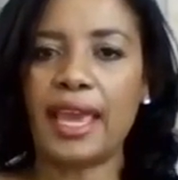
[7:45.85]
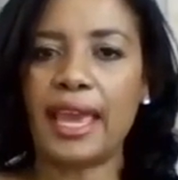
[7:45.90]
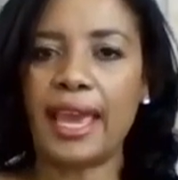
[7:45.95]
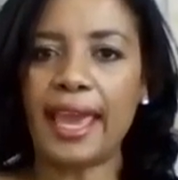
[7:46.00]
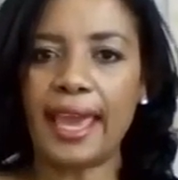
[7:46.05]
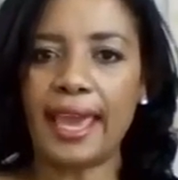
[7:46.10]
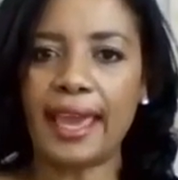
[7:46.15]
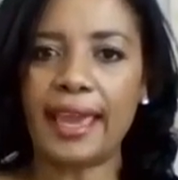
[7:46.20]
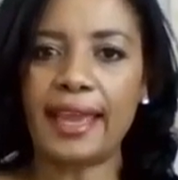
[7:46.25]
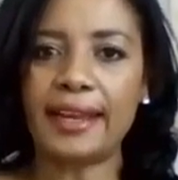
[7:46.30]

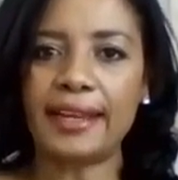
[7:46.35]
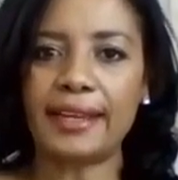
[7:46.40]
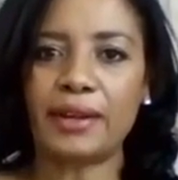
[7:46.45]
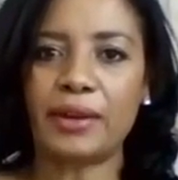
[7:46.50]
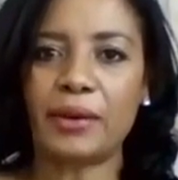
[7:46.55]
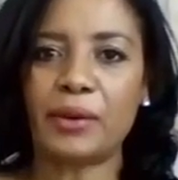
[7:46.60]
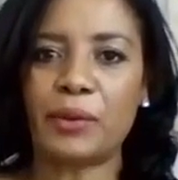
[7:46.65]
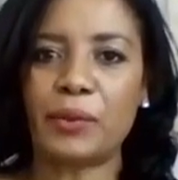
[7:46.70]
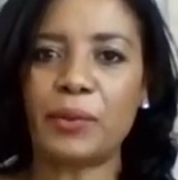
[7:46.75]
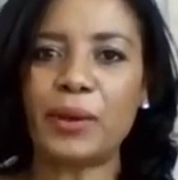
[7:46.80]
And
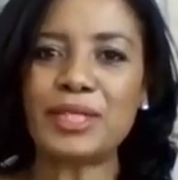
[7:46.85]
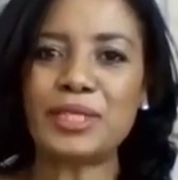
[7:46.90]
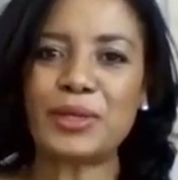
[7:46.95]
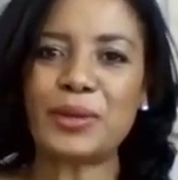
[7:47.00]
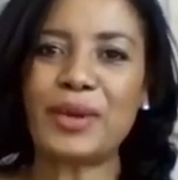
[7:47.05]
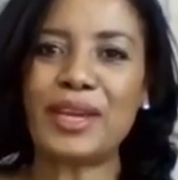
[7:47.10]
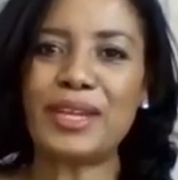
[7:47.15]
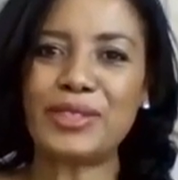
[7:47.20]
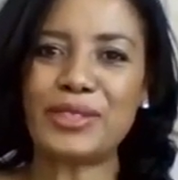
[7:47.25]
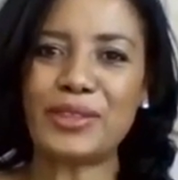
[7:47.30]
what's
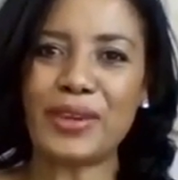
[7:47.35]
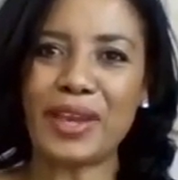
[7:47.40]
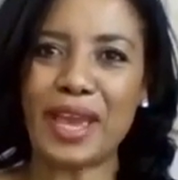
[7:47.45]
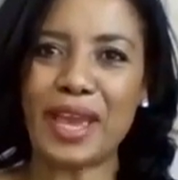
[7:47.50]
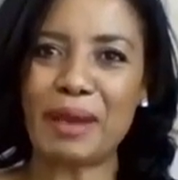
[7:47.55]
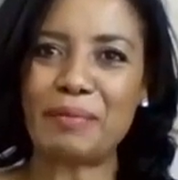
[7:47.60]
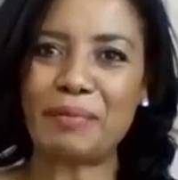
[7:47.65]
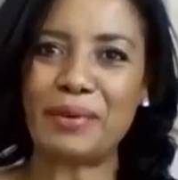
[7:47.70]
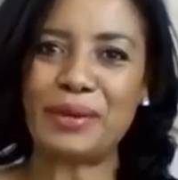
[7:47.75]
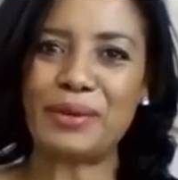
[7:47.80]
going to
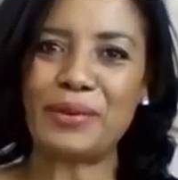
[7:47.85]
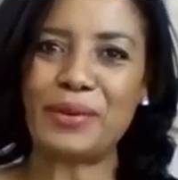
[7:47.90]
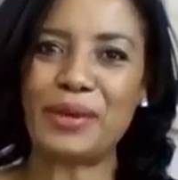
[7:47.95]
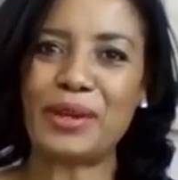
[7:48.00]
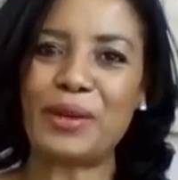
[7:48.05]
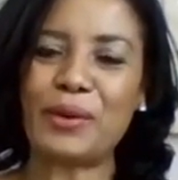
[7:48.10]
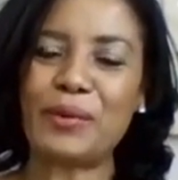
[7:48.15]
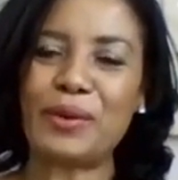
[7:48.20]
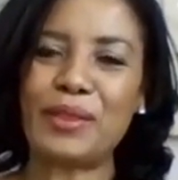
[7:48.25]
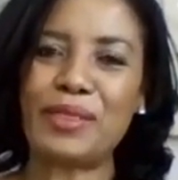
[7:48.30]
happen,
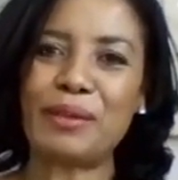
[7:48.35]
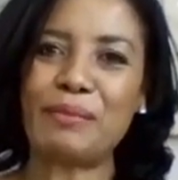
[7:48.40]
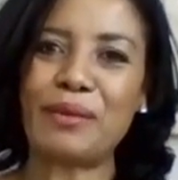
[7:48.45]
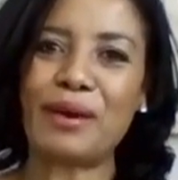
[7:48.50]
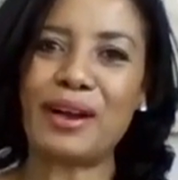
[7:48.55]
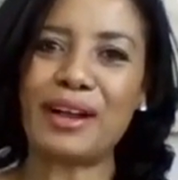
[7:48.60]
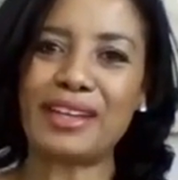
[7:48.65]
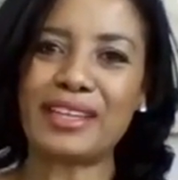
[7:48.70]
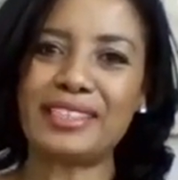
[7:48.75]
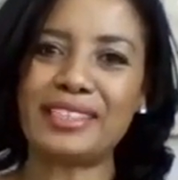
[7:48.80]
when the
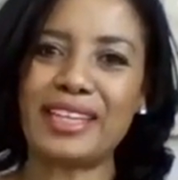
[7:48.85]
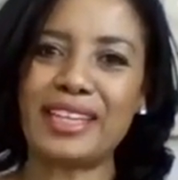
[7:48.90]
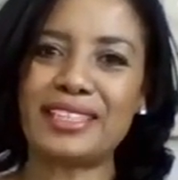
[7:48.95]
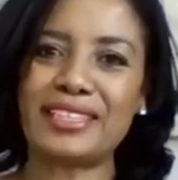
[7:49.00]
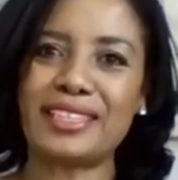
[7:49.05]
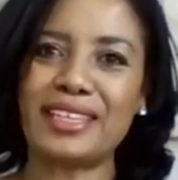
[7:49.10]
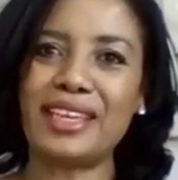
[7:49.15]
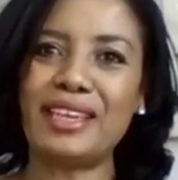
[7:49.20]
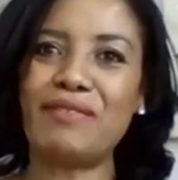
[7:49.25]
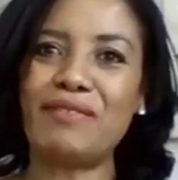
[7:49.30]
market
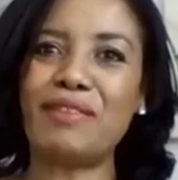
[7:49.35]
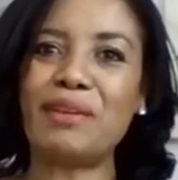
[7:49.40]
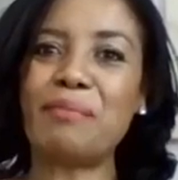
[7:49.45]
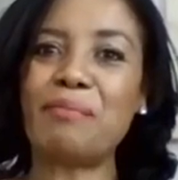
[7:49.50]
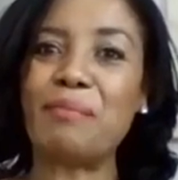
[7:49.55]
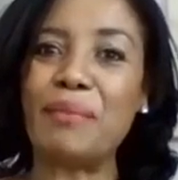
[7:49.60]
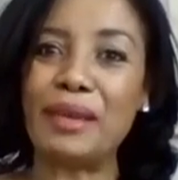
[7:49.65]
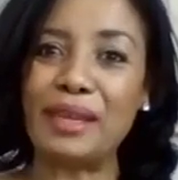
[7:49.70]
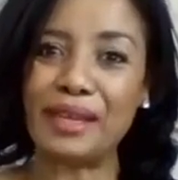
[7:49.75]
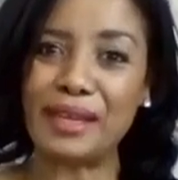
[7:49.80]
takes an even
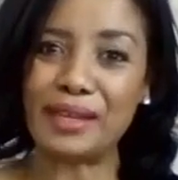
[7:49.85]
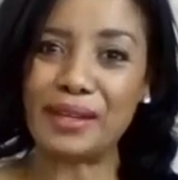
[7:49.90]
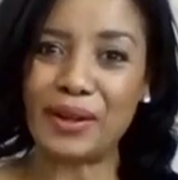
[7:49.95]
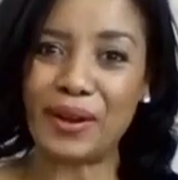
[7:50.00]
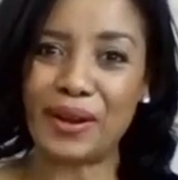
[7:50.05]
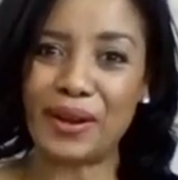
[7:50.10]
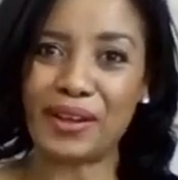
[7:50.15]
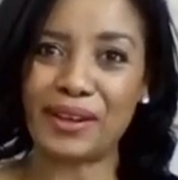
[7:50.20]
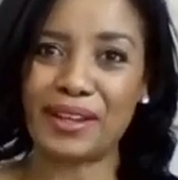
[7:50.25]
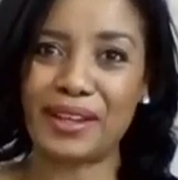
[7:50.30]
bigger
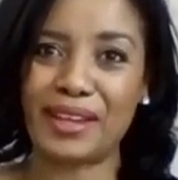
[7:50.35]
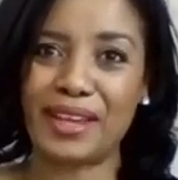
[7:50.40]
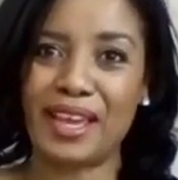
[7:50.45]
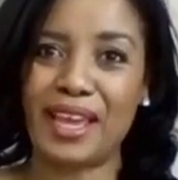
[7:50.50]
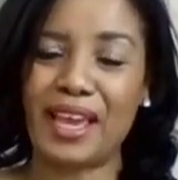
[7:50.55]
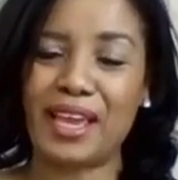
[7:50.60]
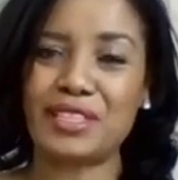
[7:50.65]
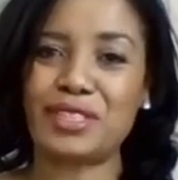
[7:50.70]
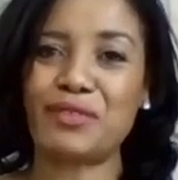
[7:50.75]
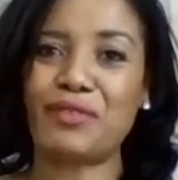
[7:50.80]
knock
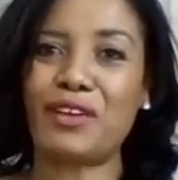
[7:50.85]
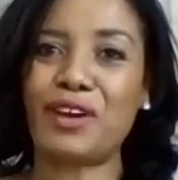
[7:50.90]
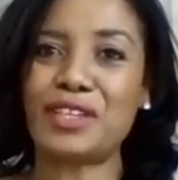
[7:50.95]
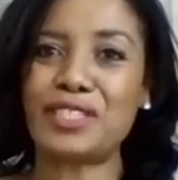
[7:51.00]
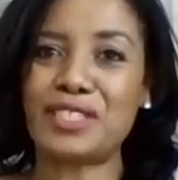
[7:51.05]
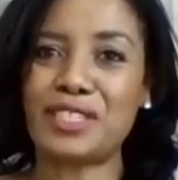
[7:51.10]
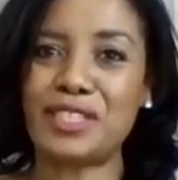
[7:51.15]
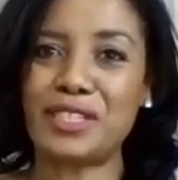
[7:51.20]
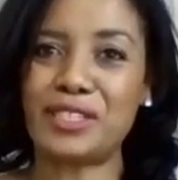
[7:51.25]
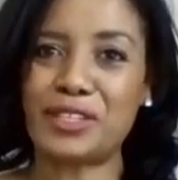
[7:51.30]
as far
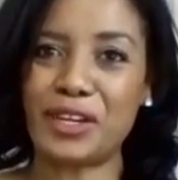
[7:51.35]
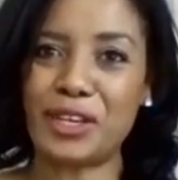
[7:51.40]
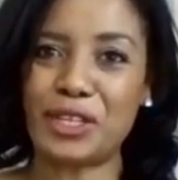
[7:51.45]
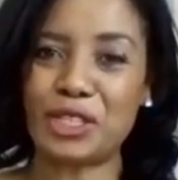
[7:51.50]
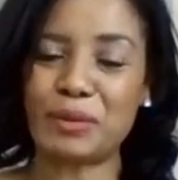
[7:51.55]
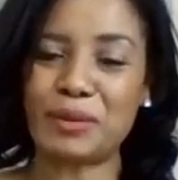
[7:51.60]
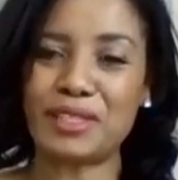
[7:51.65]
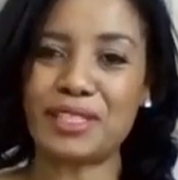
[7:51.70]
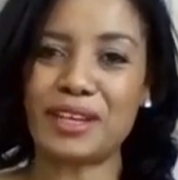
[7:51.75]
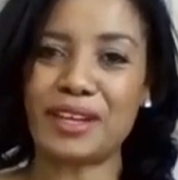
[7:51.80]
as
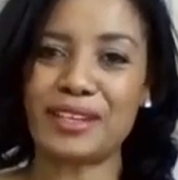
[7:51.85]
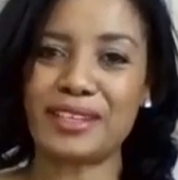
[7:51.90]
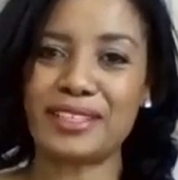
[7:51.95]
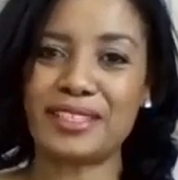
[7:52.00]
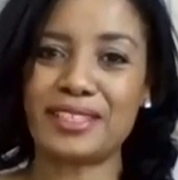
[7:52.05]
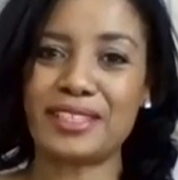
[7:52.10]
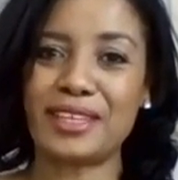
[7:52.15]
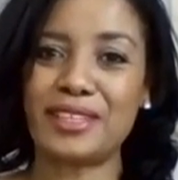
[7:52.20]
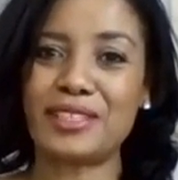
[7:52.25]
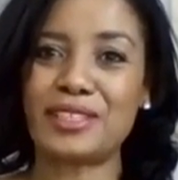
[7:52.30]
retrenchments are
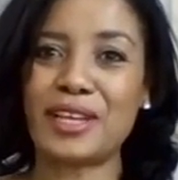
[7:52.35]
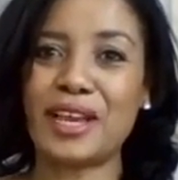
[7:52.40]
concerned?